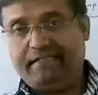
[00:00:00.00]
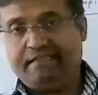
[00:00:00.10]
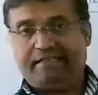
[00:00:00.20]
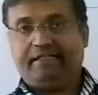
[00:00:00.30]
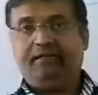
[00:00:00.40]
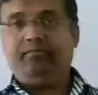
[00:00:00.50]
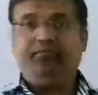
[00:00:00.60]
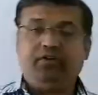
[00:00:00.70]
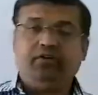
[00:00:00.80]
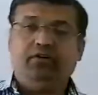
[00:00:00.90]
simple stress
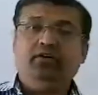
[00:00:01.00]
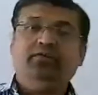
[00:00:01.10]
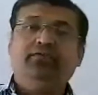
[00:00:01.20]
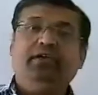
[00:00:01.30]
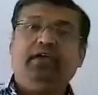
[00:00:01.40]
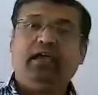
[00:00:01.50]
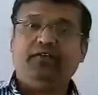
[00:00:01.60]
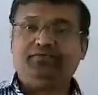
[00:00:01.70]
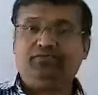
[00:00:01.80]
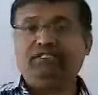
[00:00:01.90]
and strain,
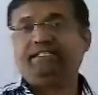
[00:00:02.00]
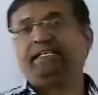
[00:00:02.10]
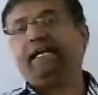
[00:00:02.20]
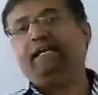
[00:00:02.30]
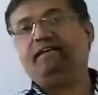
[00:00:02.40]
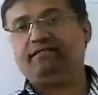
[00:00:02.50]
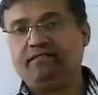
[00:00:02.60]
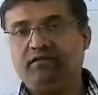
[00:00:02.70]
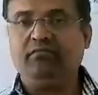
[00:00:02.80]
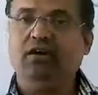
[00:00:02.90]
we have to
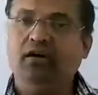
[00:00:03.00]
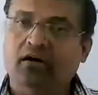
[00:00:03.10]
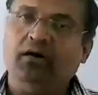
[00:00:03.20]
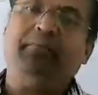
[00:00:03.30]
understand